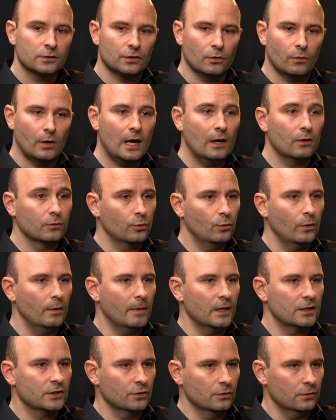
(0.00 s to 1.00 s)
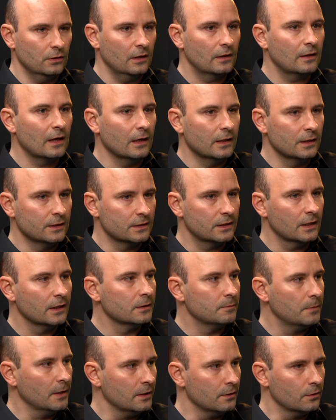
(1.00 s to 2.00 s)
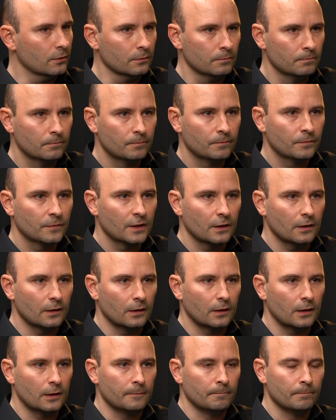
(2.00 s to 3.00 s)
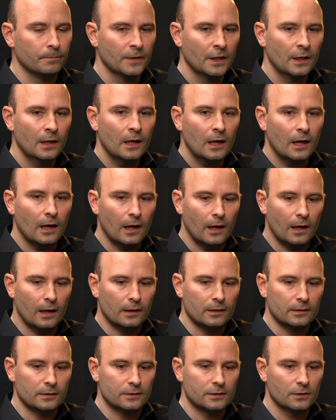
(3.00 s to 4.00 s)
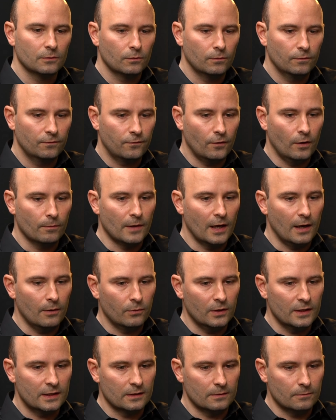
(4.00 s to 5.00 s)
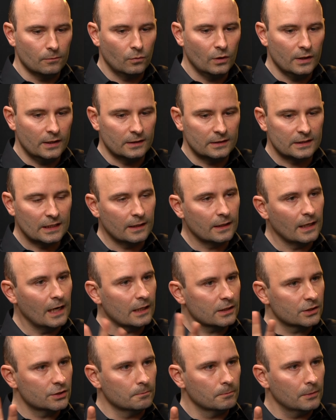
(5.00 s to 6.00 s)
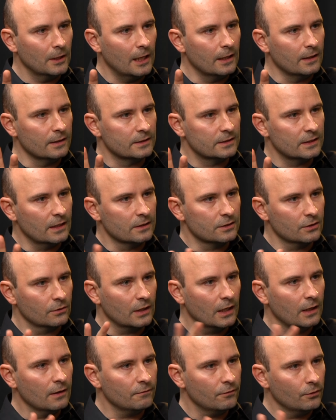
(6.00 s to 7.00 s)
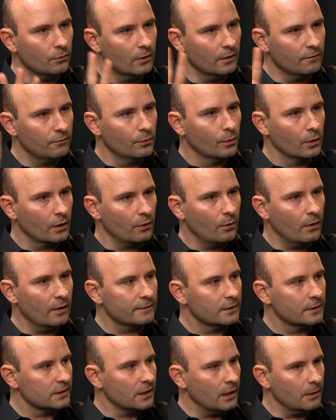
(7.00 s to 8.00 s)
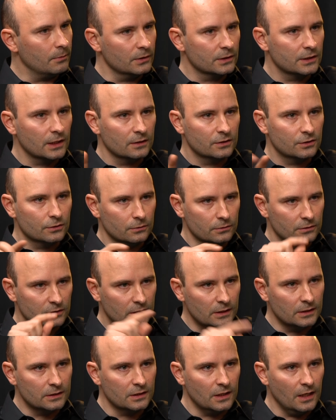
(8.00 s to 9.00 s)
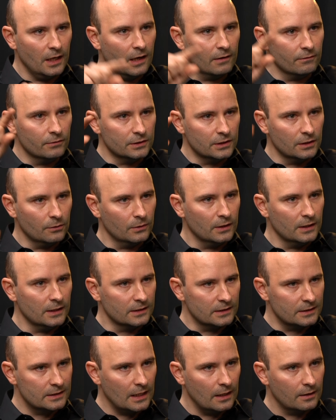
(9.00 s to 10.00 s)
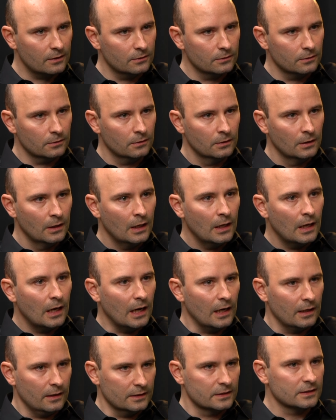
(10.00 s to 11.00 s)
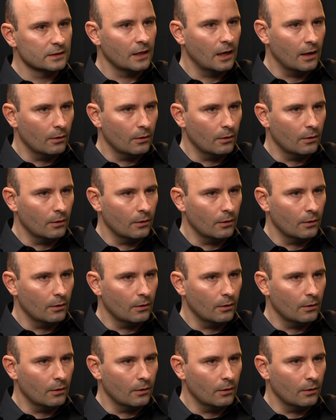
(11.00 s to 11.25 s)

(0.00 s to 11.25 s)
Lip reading: So how do we make sure that is being done? And from that, we can take an action plan that says, okay, if you want to go Cyber Essentials, these are the areas that we need to tackle, and this is